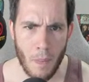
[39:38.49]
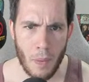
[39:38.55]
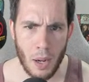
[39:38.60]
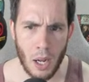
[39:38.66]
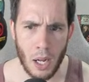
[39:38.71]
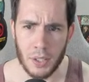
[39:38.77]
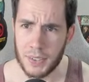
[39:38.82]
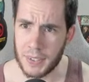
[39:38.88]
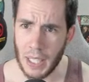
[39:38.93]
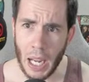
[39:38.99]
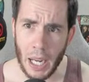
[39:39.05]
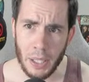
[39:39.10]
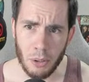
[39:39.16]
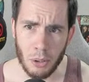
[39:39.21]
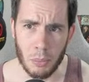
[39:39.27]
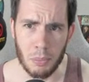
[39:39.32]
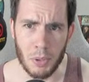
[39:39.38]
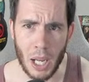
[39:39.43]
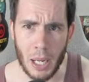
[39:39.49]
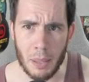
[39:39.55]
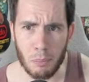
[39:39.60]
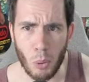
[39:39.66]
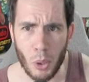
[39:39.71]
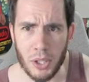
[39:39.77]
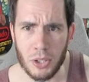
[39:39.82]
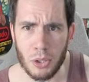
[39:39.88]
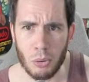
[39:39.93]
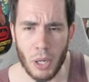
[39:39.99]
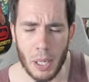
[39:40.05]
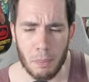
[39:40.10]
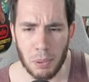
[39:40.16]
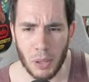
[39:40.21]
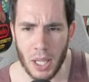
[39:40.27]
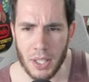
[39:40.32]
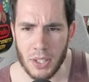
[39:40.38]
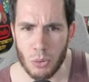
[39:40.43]
Uh, Skyrim 9.2A
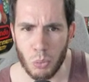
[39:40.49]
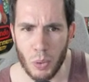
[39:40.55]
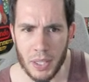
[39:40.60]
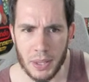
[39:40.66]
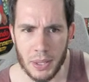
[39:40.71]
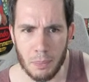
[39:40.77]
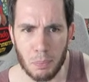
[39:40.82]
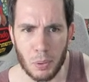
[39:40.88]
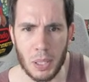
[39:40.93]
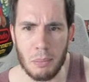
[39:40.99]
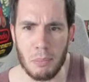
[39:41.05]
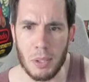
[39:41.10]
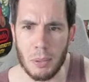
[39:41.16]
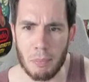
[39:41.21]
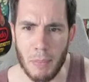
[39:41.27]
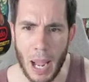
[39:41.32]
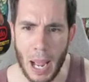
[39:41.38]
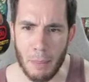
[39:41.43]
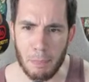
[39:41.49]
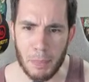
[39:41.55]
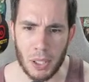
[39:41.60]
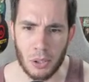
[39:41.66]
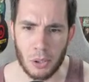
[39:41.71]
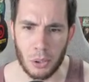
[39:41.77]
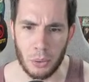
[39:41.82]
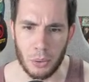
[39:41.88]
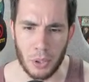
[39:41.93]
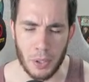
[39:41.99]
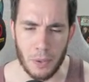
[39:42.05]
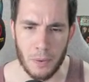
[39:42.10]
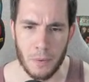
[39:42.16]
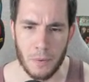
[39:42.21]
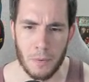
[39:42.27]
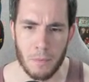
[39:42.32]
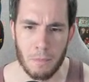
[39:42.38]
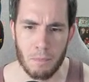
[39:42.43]
plus with the premium map included.
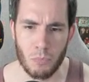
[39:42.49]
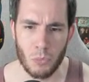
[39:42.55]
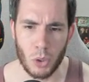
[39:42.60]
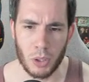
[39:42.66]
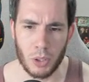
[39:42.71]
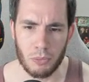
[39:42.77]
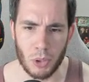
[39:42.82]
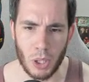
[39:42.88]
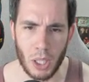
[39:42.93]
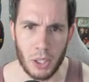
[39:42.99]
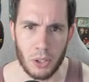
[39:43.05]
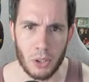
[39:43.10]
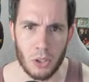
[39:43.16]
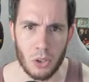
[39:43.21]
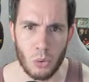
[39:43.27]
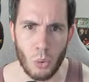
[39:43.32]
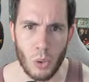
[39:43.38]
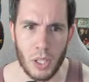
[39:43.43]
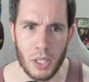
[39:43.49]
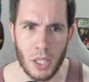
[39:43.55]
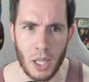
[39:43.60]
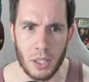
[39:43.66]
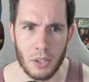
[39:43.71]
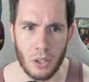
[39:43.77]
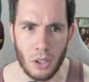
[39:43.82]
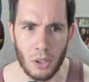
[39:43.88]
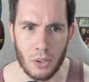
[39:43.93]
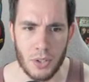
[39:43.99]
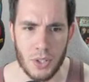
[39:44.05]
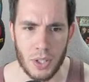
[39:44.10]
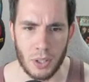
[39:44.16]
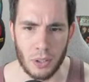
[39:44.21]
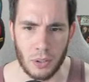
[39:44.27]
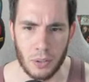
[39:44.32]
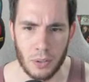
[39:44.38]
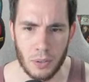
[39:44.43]
Looking for $129
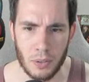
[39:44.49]
here.